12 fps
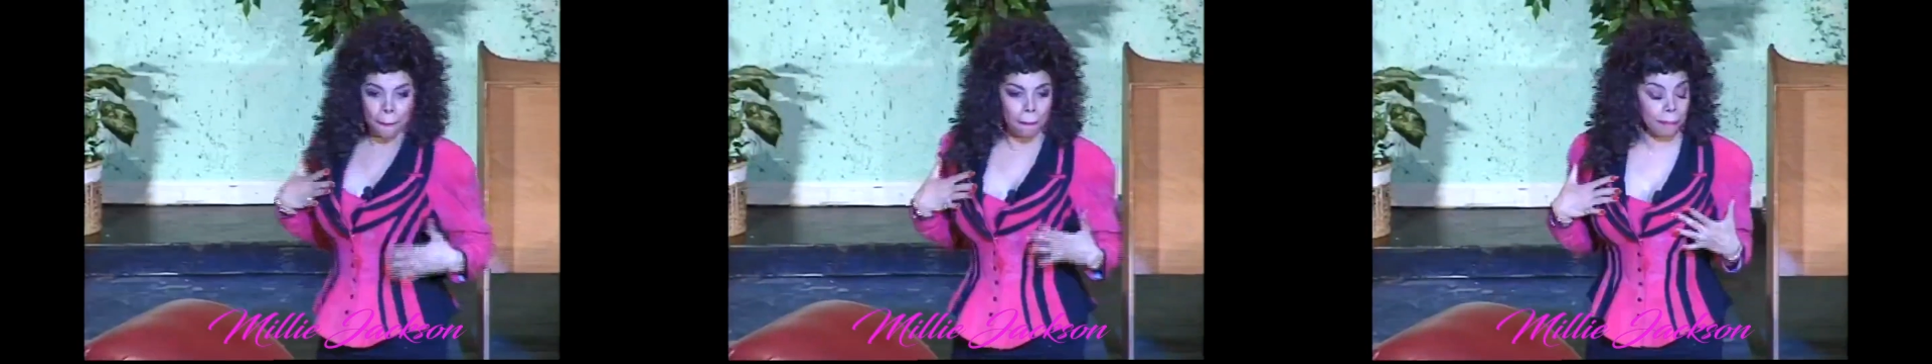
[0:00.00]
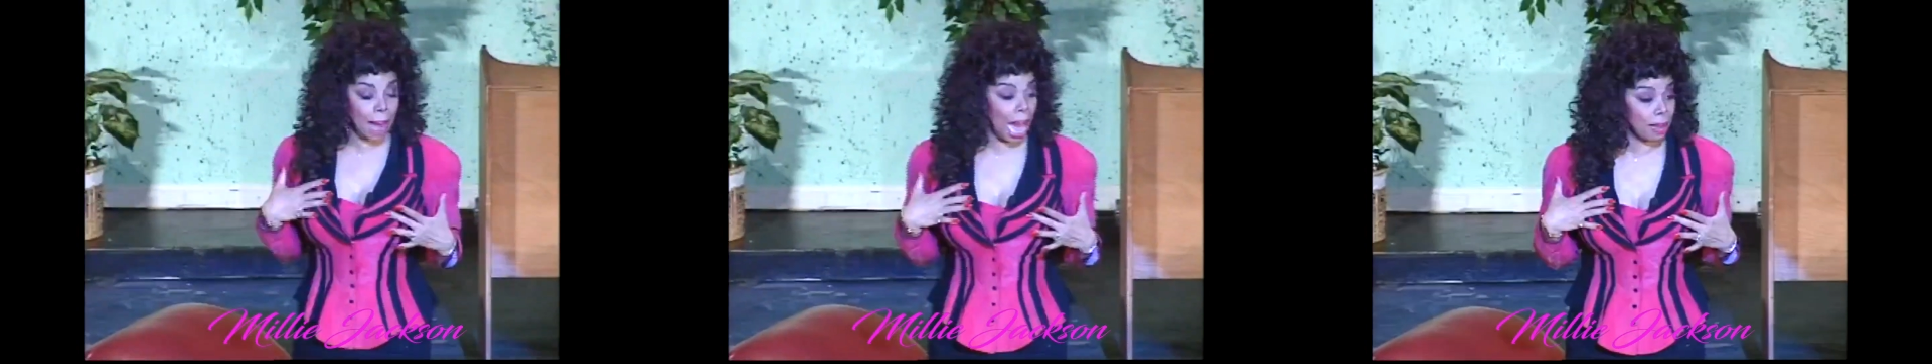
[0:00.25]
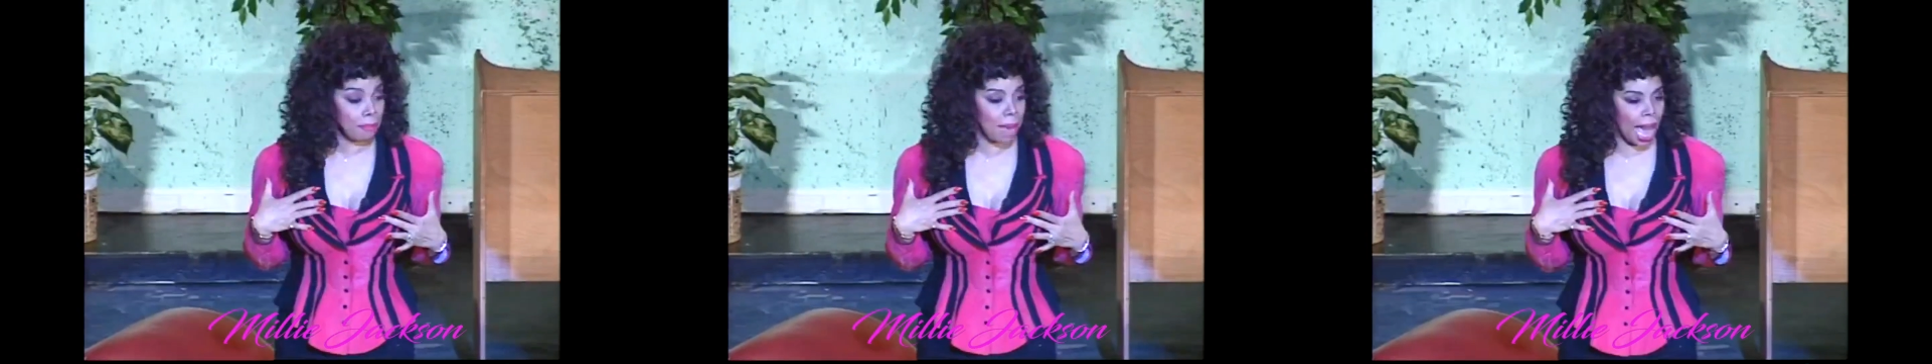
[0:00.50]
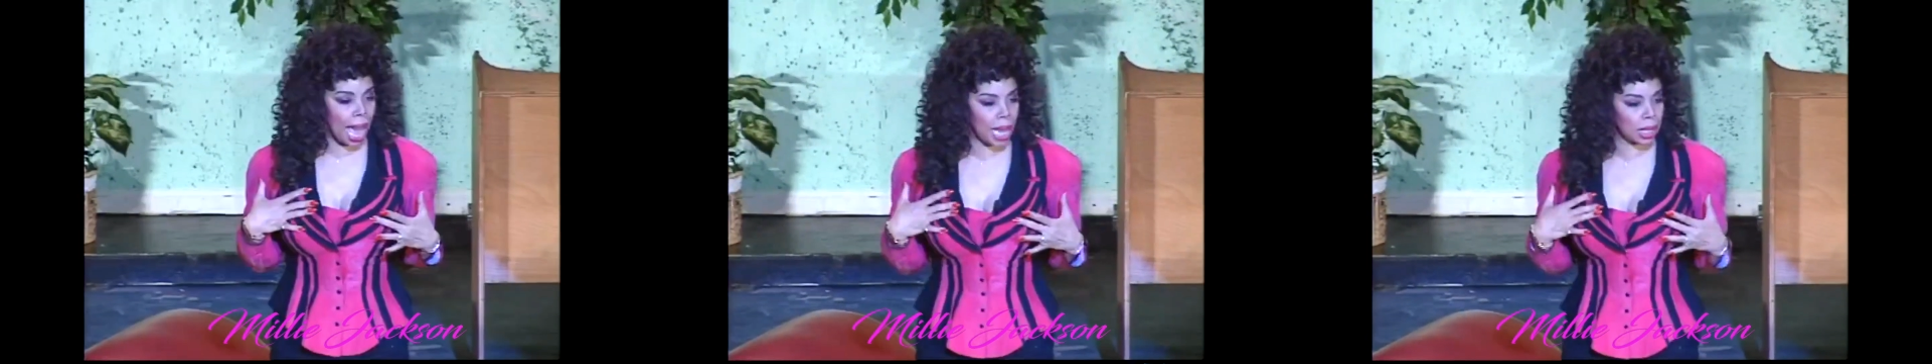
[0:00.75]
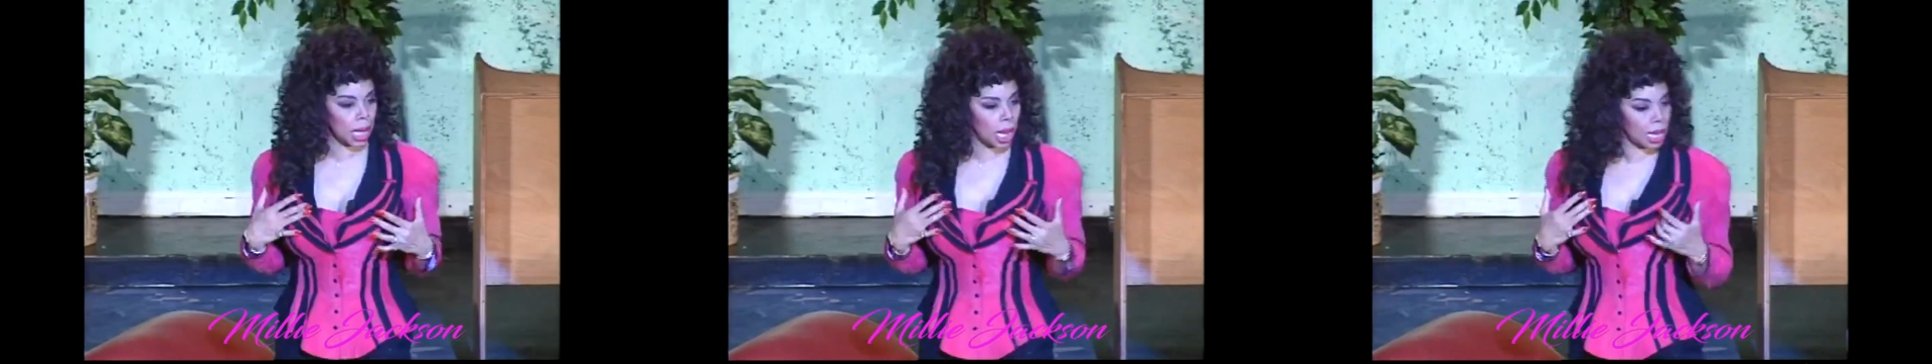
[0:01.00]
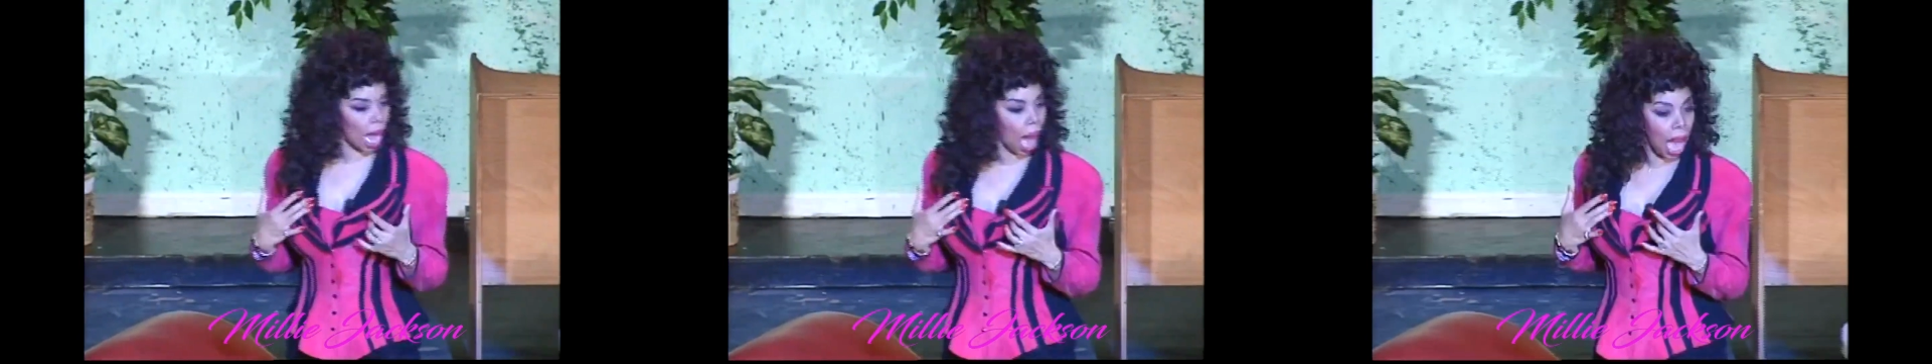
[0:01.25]
my man
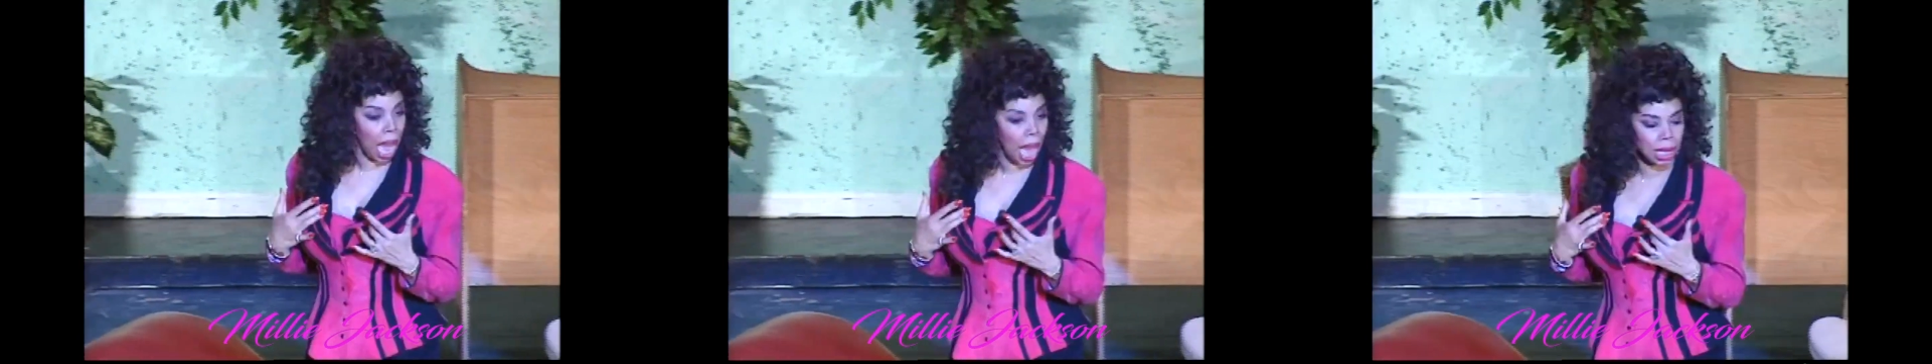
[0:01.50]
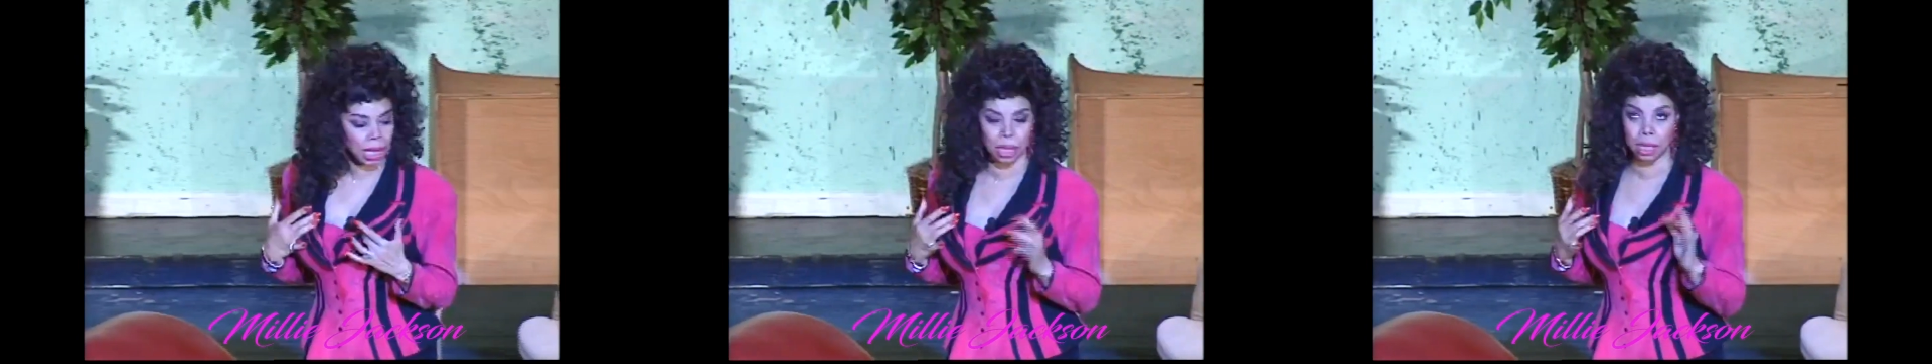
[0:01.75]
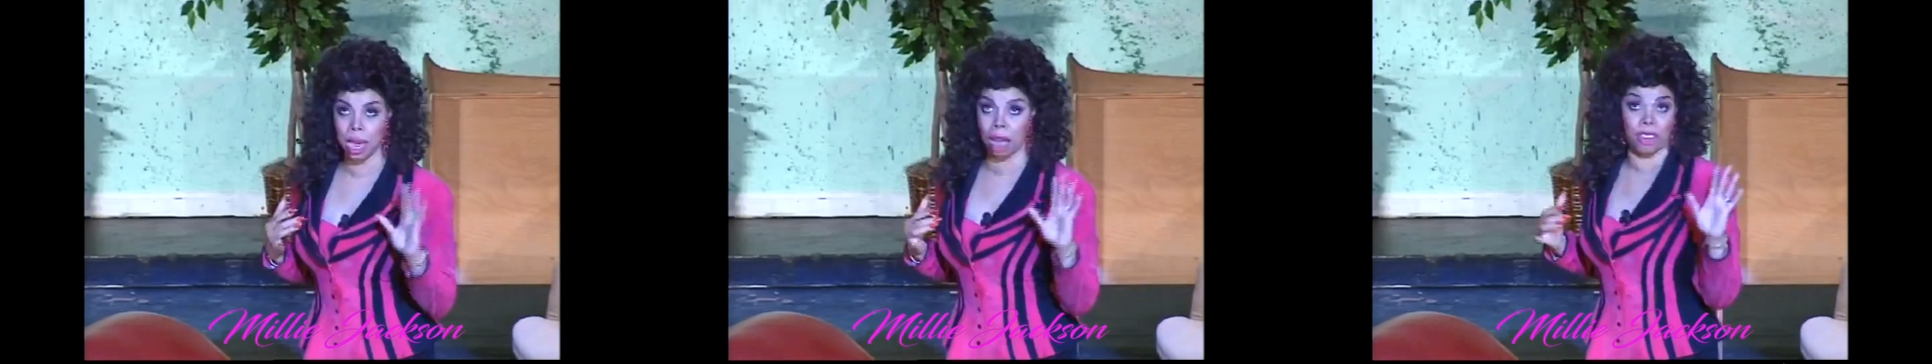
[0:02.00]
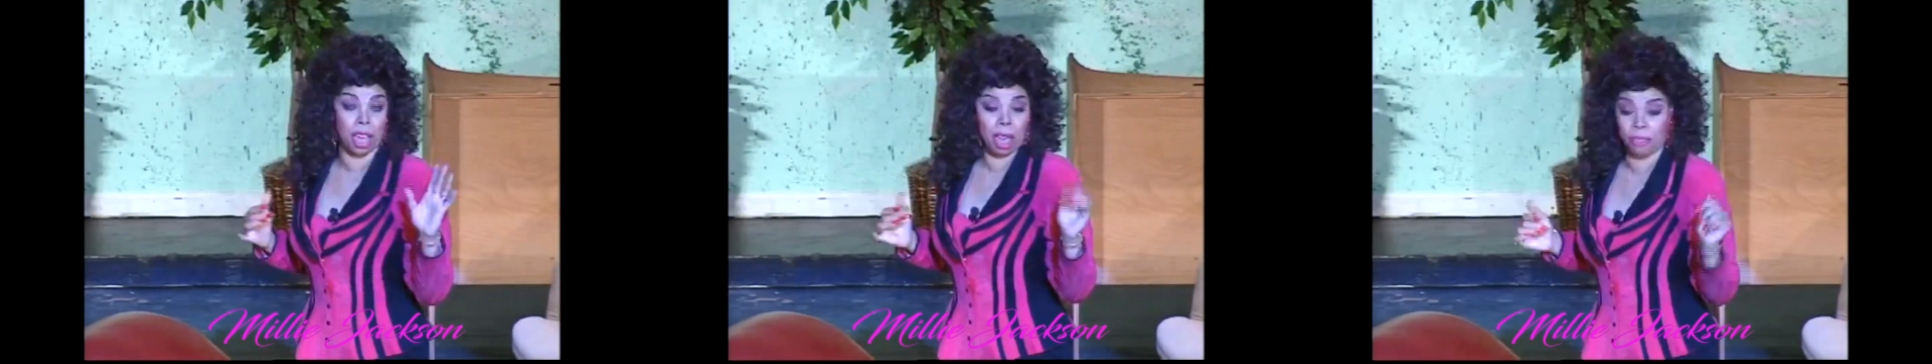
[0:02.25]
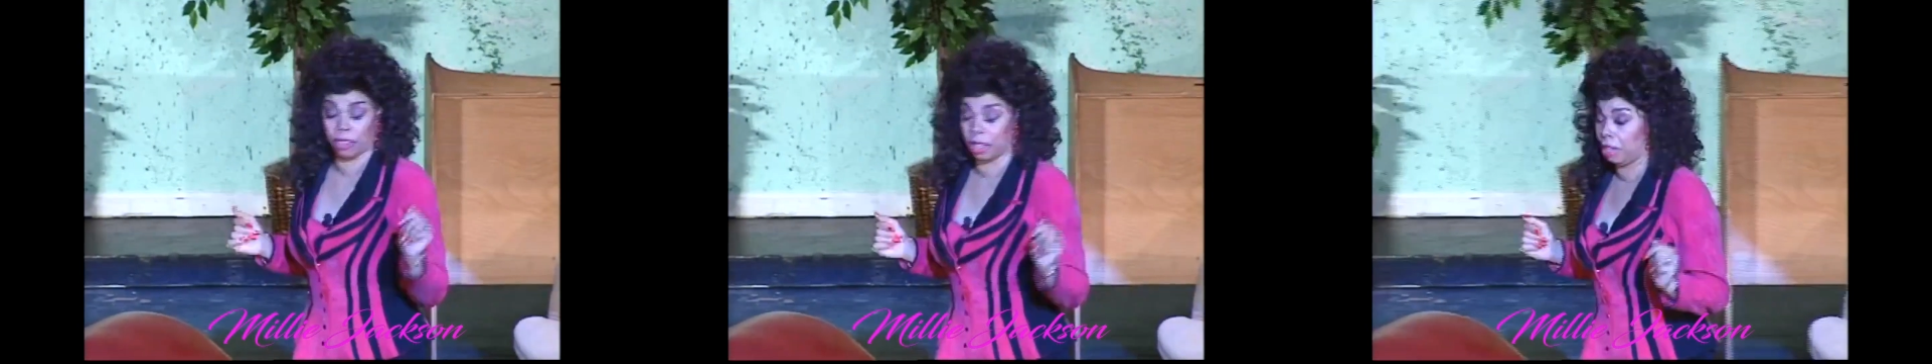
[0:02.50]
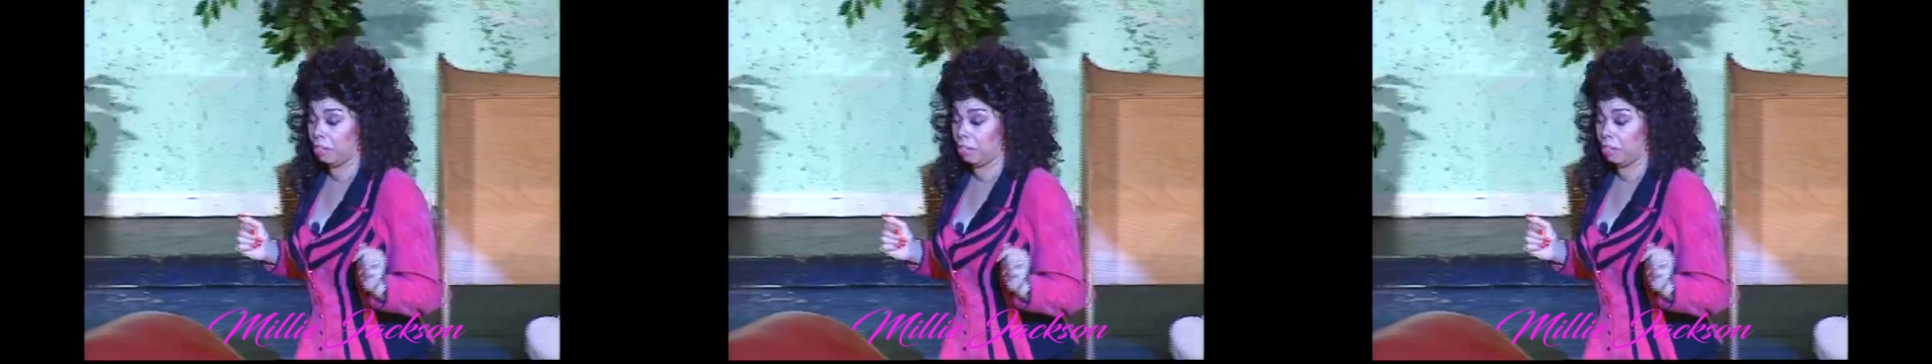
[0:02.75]
and I never ever